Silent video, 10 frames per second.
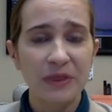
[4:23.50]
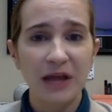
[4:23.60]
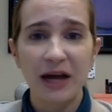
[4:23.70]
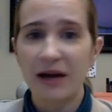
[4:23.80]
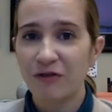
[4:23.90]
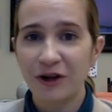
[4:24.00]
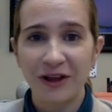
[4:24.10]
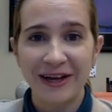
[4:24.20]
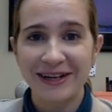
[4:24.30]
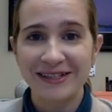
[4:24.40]
Not every
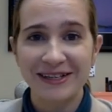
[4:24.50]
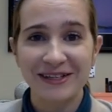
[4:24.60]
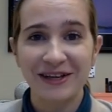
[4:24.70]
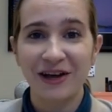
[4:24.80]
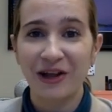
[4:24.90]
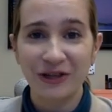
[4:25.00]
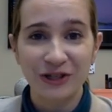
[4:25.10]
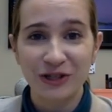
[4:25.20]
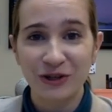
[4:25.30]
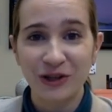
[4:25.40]
client I see is a
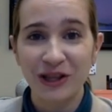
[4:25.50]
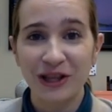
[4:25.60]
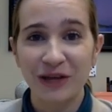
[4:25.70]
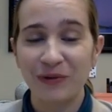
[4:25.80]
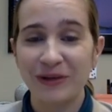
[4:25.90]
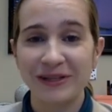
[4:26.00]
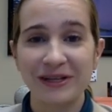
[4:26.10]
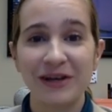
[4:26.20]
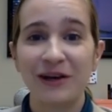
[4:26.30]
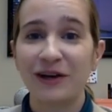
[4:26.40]
college student that was
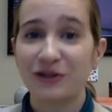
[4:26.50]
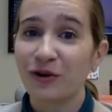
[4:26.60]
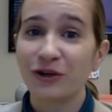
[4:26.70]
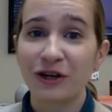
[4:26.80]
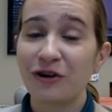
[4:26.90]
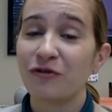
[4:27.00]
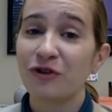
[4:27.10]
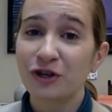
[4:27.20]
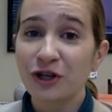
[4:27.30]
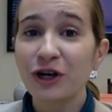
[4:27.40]
assaulted at a
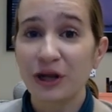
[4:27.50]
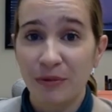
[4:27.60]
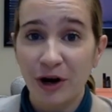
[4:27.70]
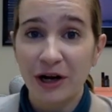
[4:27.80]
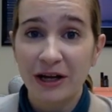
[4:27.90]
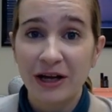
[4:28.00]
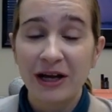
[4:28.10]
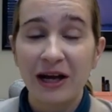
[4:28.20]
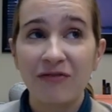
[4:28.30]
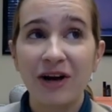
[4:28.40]
fraternity party.
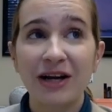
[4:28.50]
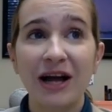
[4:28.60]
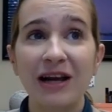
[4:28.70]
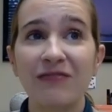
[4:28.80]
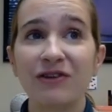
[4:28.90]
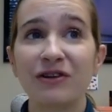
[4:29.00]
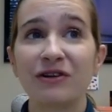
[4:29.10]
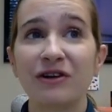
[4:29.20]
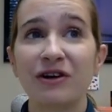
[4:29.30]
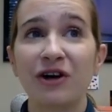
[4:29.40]
In fact, not
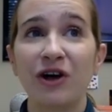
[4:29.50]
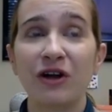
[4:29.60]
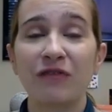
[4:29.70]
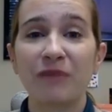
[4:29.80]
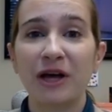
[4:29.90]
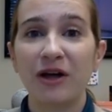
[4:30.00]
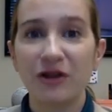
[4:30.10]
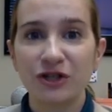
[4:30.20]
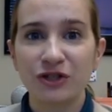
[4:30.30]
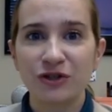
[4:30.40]
even all of my
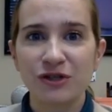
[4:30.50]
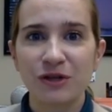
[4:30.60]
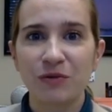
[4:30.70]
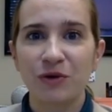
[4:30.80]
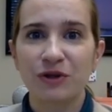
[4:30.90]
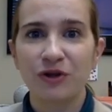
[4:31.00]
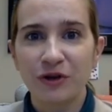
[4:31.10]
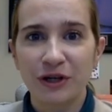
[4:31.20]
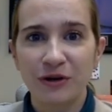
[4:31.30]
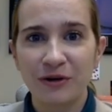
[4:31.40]
college students that were
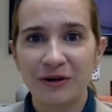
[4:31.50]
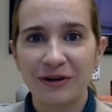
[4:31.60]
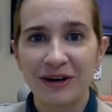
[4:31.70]
assaulted